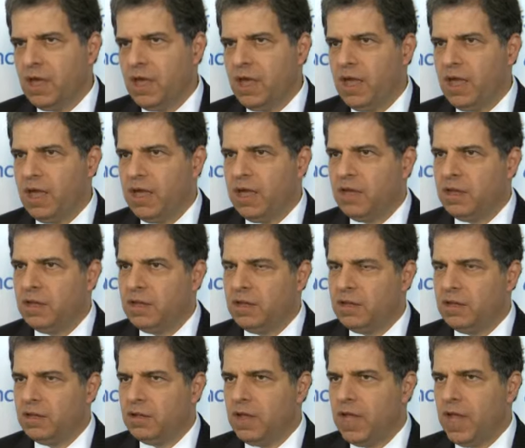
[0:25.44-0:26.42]
And
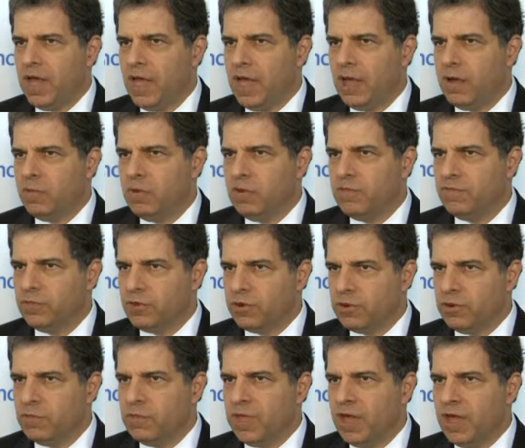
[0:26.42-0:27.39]
we've
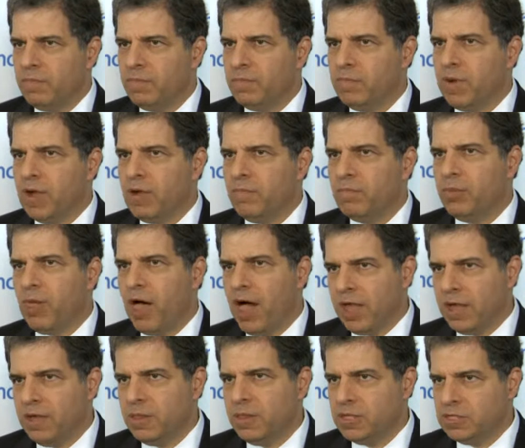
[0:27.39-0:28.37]
learned that by
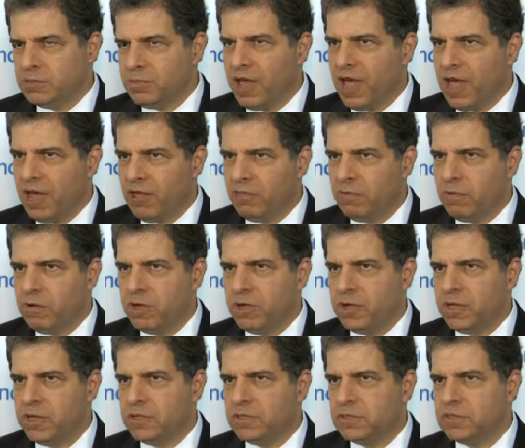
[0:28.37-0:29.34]
blocking these
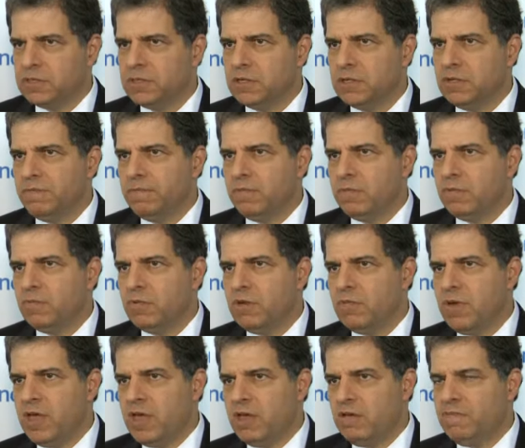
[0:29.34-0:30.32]
pathways, we
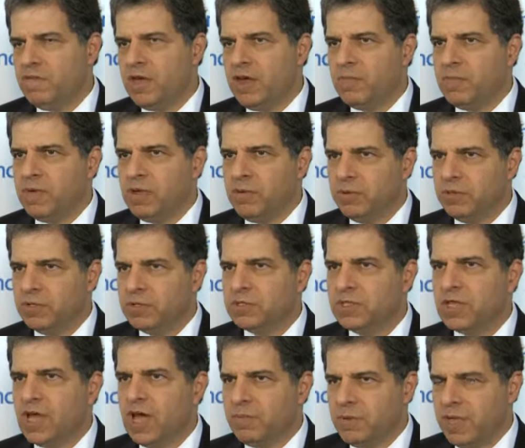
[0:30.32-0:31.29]
may in fact be able to
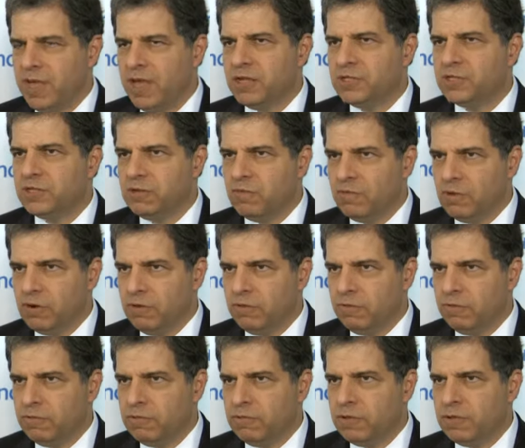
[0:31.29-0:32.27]
stop cancer
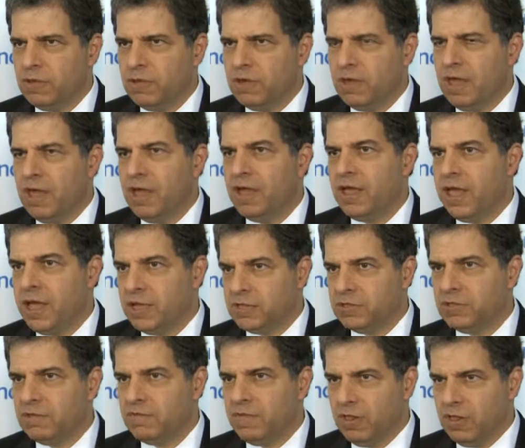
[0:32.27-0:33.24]
growth and
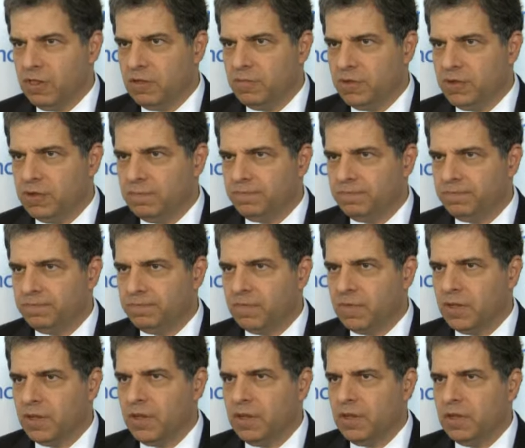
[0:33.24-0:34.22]
cancer development.
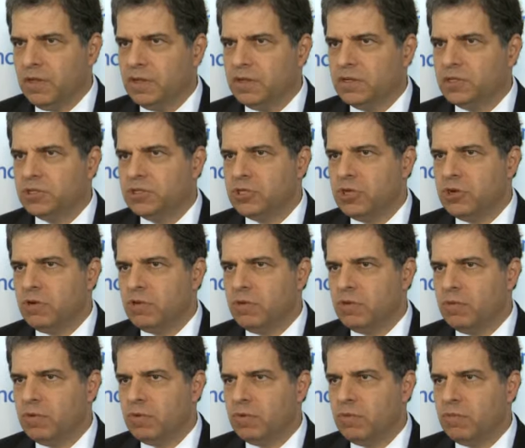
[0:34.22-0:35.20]

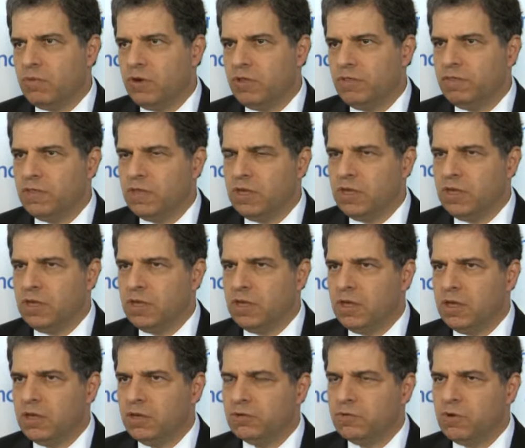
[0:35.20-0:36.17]
So with the
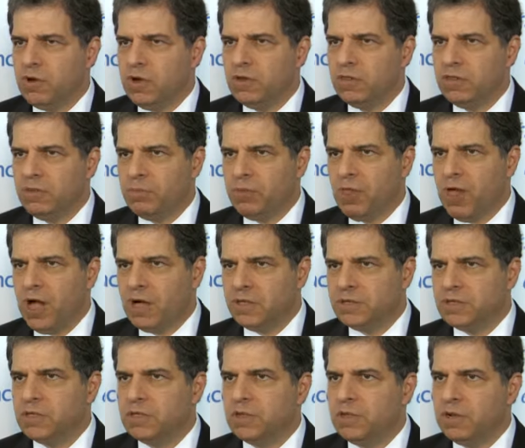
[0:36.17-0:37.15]
drug that
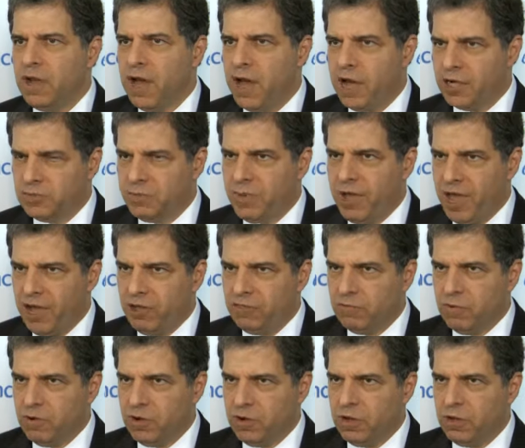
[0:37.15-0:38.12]
blocks the Notch
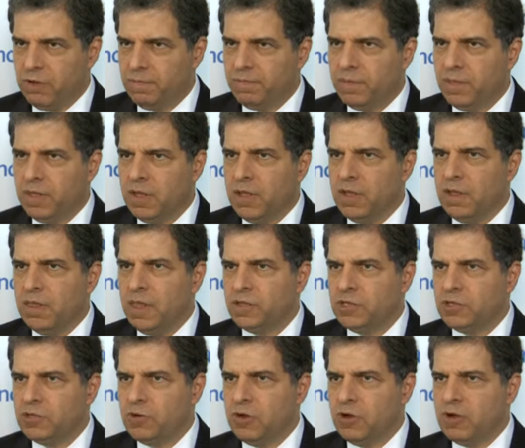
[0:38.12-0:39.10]
pathway,
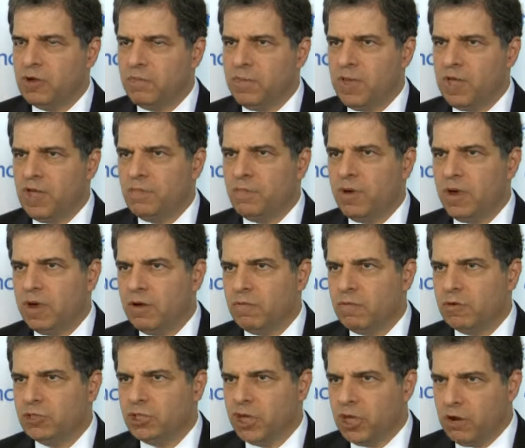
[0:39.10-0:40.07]
that's a drug made by
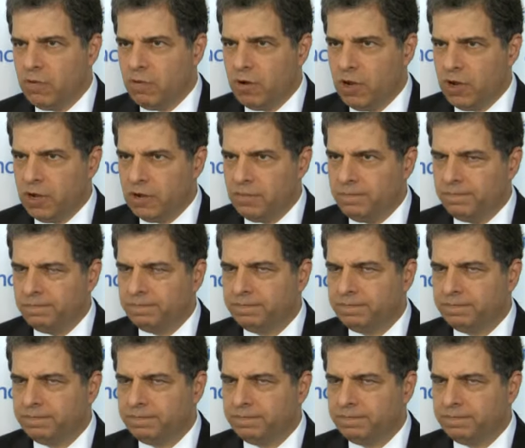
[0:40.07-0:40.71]
Regeneron,